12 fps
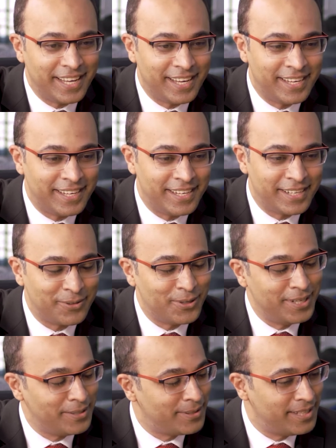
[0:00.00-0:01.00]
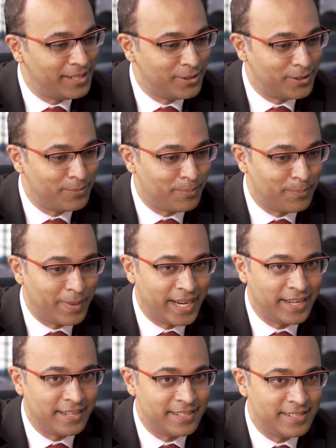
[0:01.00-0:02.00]
according to the law,
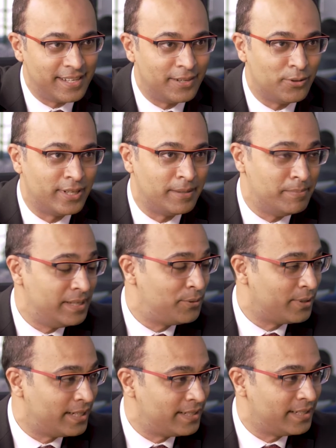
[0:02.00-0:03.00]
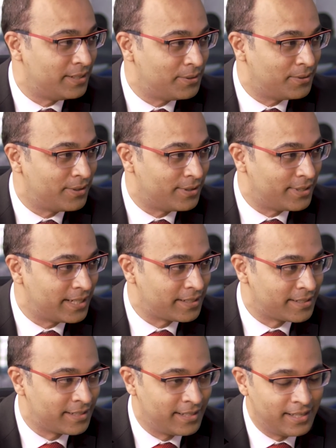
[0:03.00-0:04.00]
minors are not able to enter into contracts.